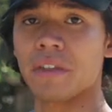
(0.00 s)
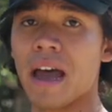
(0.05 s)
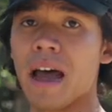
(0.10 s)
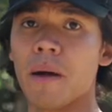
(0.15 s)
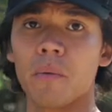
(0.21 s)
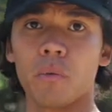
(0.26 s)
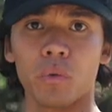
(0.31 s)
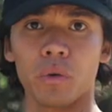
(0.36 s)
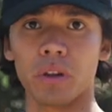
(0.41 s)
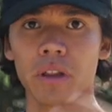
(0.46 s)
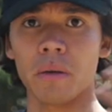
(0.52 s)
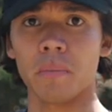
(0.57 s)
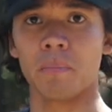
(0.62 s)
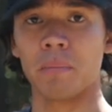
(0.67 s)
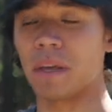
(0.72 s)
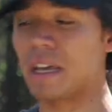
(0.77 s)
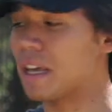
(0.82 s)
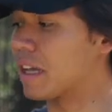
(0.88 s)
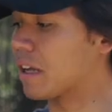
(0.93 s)
that really
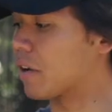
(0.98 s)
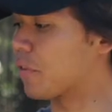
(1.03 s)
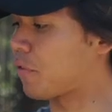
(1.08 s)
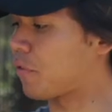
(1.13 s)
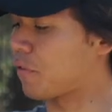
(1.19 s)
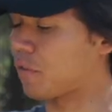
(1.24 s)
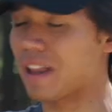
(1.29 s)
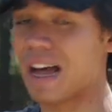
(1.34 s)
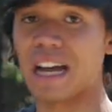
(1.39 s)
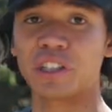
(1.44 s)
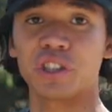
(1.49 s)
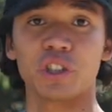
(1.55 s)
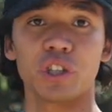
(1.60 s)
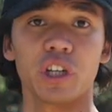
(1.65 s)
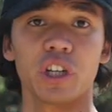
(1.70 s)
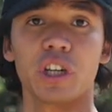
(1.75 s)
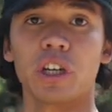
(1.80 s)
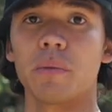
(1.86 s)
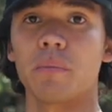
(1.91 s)
big of
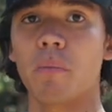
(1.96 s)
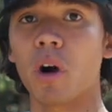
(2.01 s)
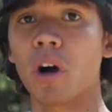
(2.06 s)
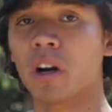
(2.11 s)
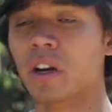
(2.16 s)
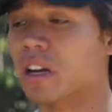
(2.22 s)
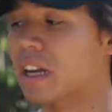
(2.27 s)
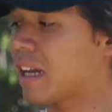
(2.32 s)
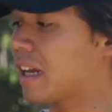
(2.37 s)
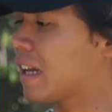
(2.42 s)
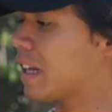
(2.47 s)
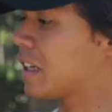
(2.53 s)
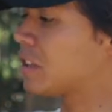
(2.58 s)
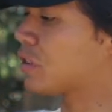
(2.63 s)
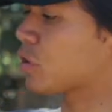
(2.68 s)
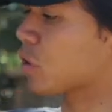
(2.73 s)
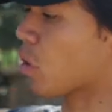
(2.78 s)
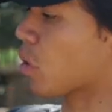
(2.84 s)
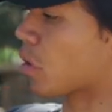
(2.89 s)
flashy
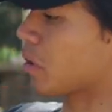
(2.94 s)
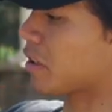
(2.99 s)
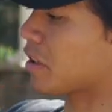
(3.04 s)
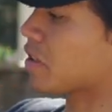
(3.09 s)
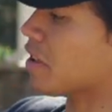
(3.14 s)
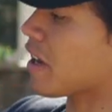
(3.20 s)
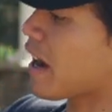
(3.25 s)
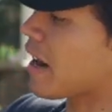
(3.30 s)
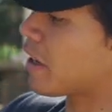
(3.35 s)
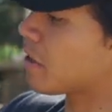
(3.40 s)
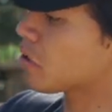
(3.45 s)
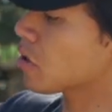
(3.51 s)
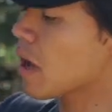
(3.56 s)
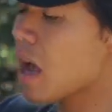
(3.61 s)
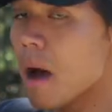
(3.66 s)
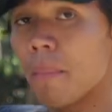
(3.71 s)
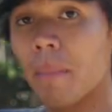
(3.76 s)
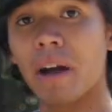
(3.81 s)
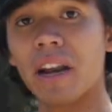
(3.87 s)
markings or designs,
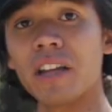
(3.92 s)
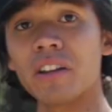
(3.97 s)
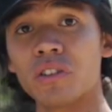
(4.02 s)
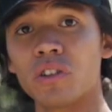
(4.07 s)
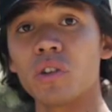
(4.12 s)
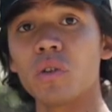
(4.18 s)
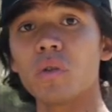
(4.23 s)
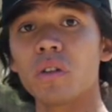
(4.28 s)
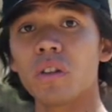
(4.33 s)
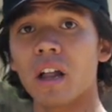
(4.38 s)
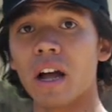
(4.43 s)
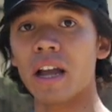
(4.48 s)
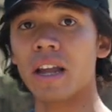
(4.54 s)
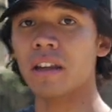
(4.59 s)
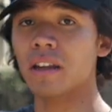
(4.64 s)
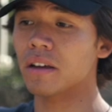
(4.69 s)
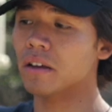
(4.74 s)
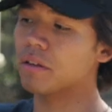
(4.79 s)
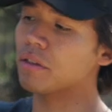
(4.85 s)
but I do
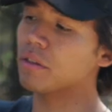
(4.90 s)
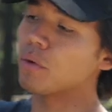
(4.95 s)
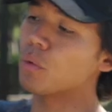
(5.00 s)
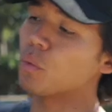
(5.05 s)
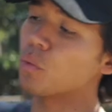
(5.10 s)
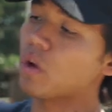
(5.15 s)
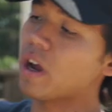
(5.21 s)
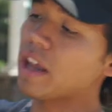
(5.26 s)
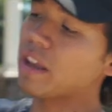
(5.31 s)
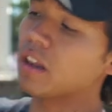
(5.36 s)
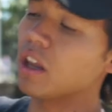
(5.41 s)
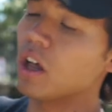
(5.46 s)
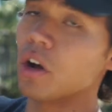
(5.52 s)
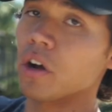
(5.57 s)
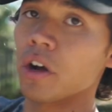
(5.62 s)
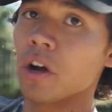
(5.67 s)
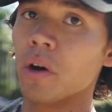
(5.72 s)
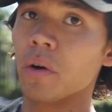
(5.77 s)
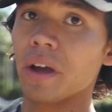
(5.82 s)
like the red
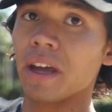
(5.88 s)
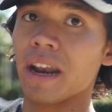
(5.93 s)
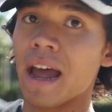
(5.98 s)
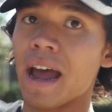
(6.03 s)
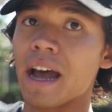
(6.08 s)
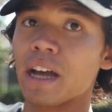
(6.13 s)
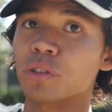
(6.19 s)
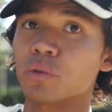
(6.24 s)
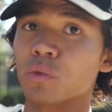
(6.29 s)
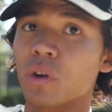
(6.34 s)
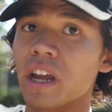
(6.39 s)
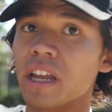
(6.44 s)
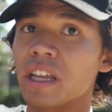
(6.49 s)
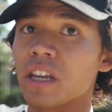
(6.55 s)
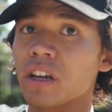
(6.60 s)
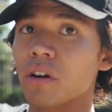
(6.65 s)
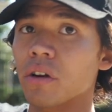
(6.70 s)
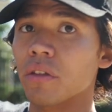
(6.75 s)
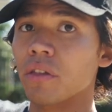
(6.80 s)
logo it has right
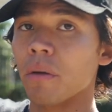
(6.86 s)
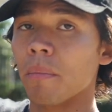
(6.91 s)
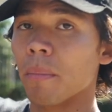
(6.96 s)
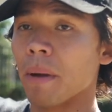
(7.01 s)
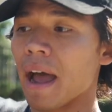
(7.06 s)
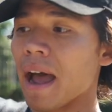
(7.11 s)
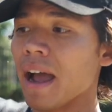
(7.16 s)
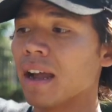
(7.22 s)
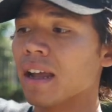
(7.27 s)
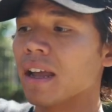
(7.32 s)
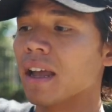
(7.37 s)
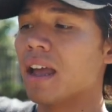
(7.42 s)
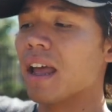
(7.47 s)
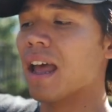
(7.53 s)
here on the back.